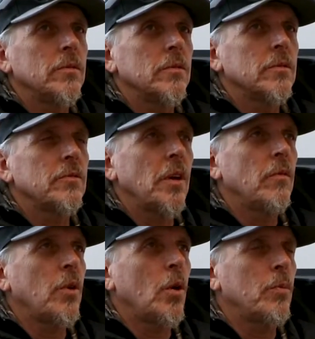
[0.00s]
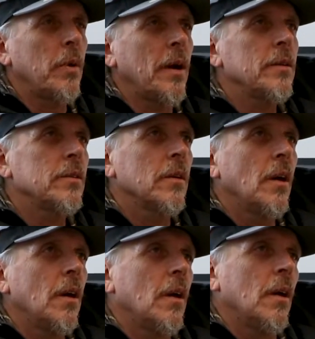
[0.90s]
is a state-of-the-art plant,
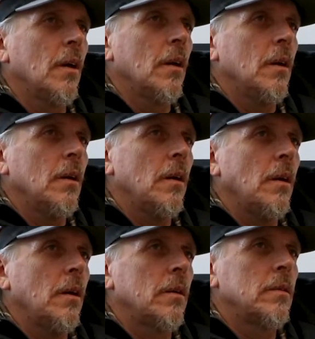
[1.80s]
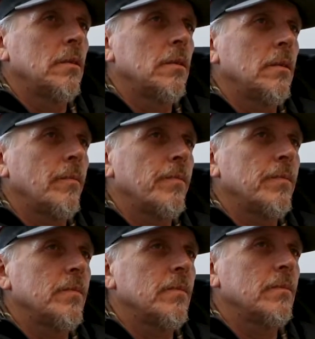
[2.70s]
and
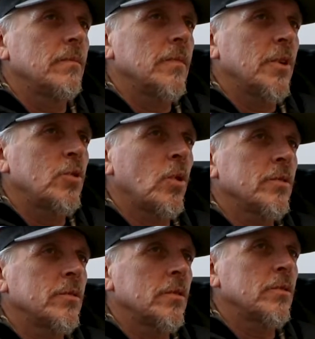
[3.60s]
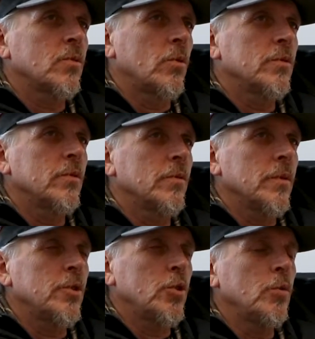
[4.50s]
the trust and source of
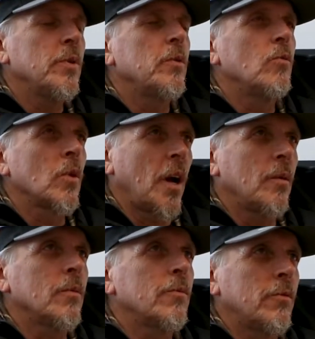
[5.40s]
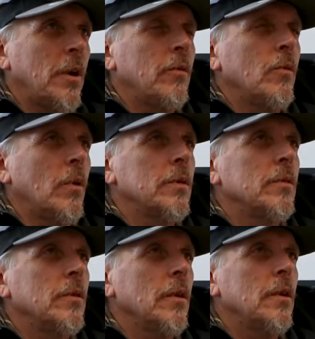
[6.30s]
it should be reliable for everyone,
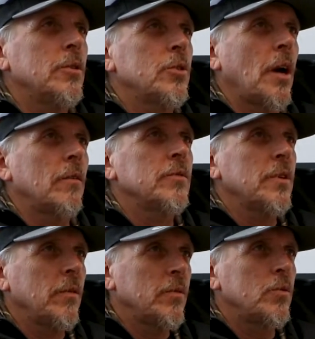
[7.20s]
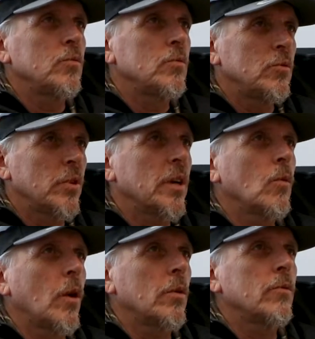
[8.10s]
and it should have safe drinking
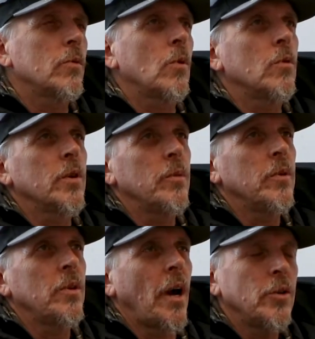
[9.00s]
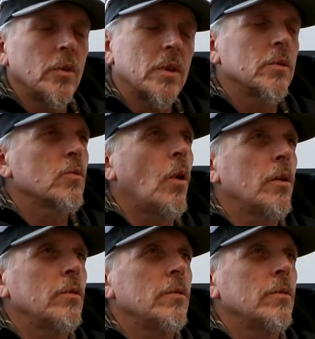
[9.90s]
water for the whole community. I drink this water.